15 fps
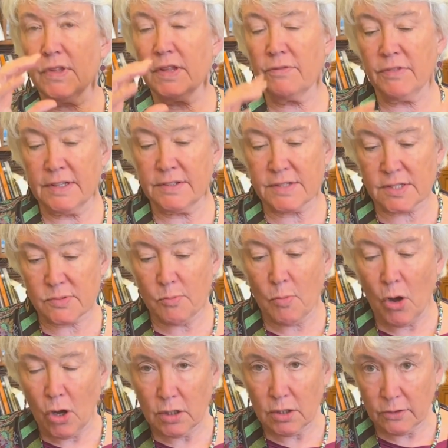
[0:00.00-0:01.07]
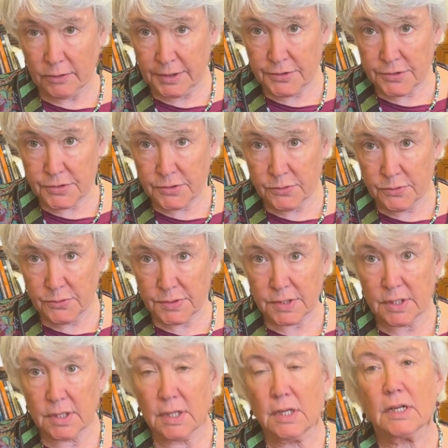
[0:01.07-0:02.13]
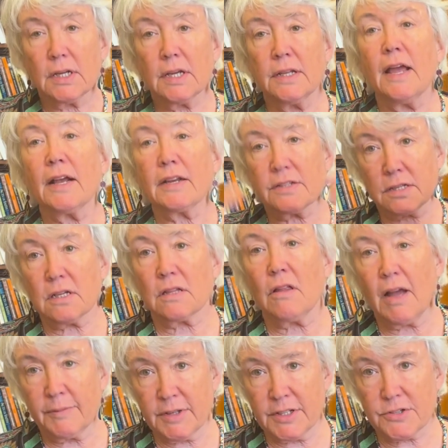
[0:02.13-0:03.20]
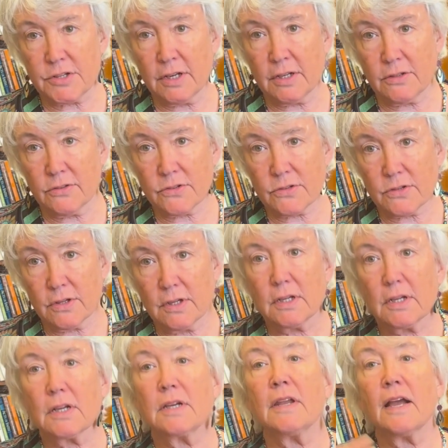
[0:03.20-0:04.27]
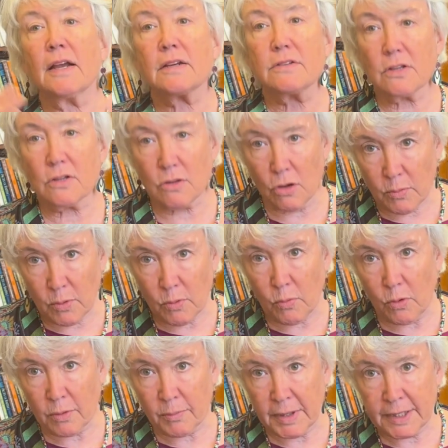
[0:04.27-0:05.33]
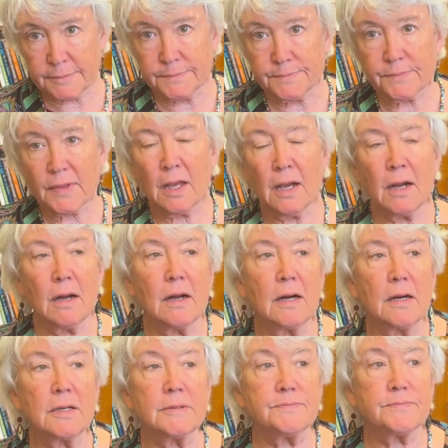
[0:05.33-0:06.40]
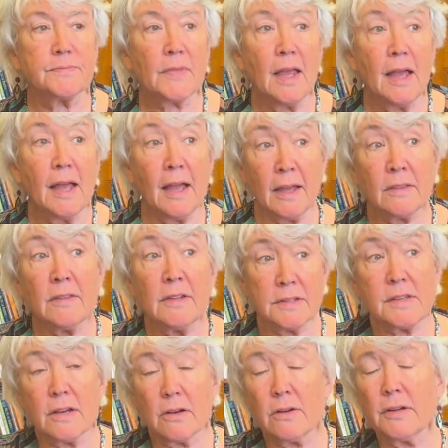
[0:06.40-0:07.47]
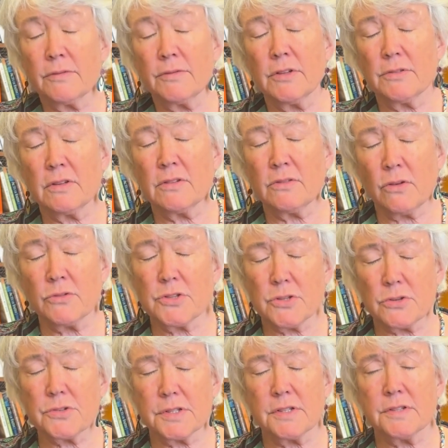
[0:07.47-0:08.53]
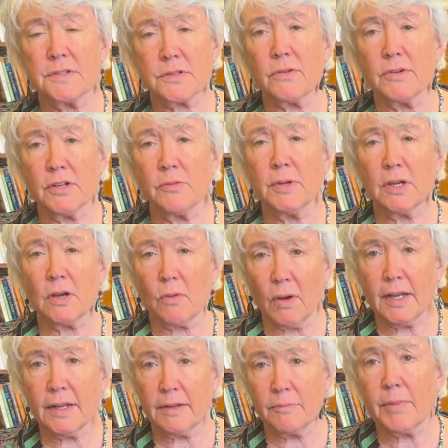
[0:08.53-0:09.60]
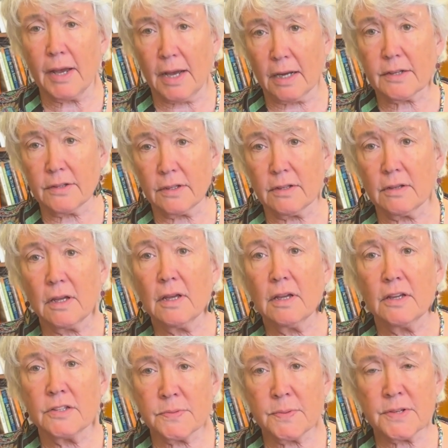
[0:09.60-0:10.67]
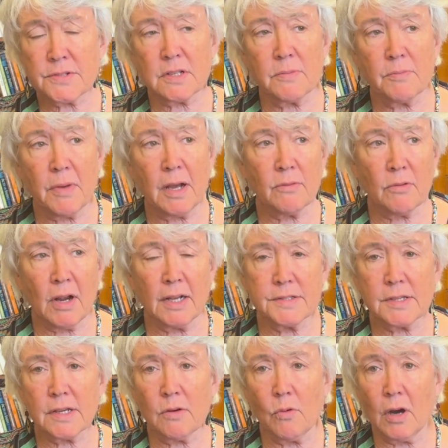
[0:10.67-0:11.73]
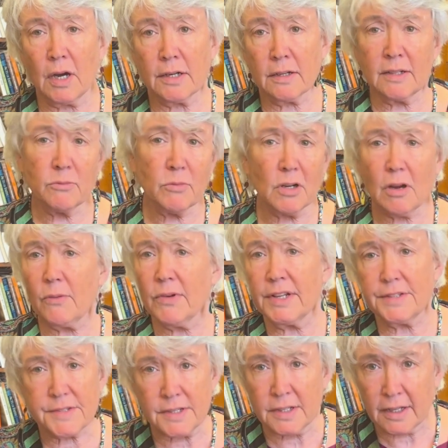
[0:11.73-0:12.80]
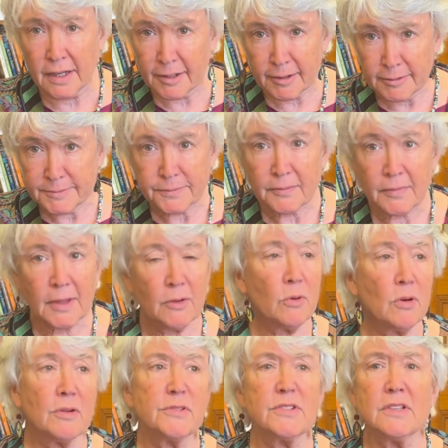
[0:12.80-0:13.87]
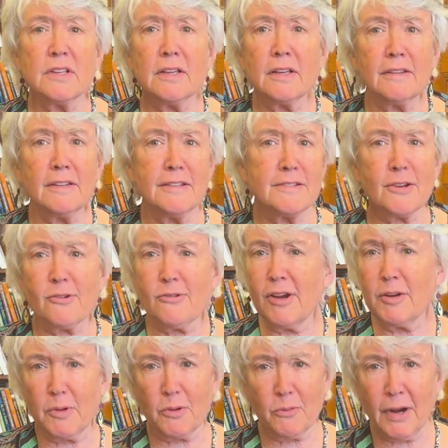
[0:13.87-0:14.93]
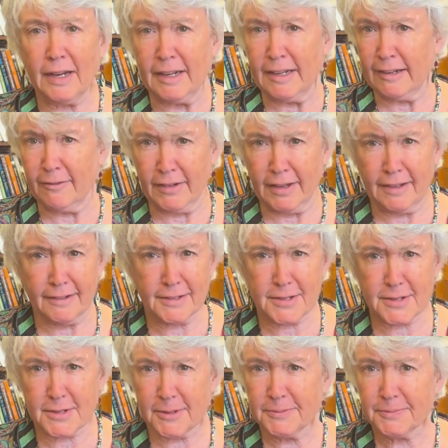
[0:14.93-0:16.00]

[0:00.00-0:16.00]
these smaller issues connect to climate change, connect to global warming. And this area of New Jersey is going to be quite impacted, especially by rising water. And we're already seeing it. We're seeing these incredible rain events.